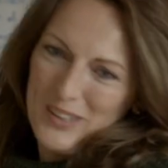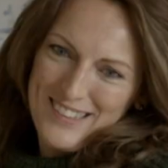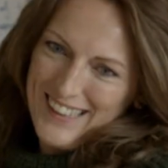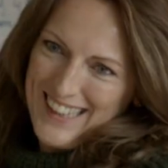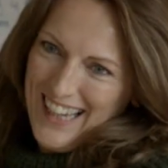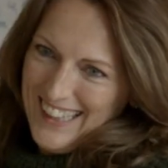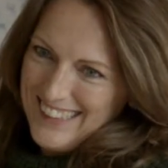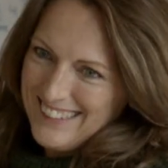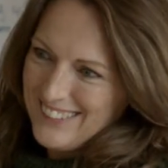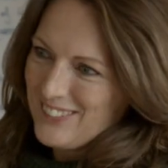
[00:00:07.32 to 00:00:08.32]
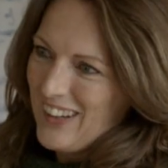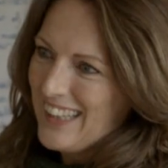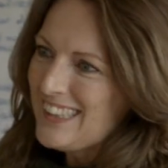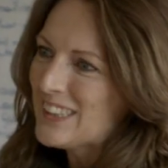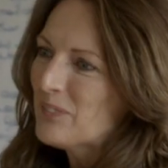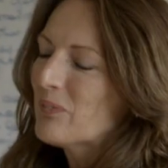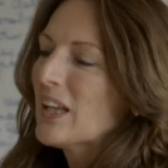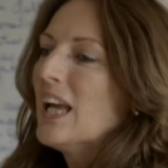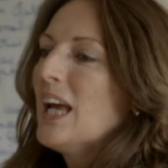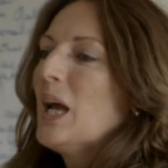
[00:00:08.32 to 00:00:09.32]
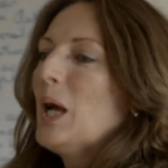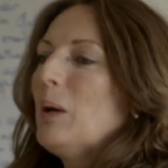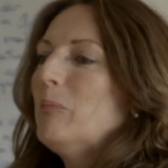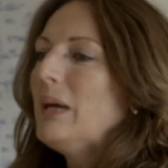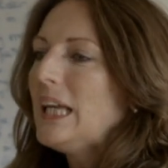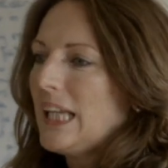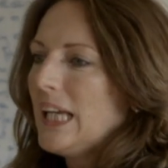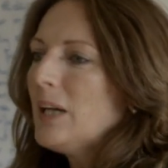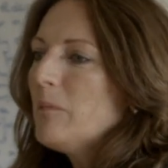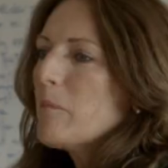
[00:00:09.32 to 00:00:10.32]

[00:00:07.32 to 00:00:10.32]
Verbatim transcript: Because the world still has a lot of problems, and some of these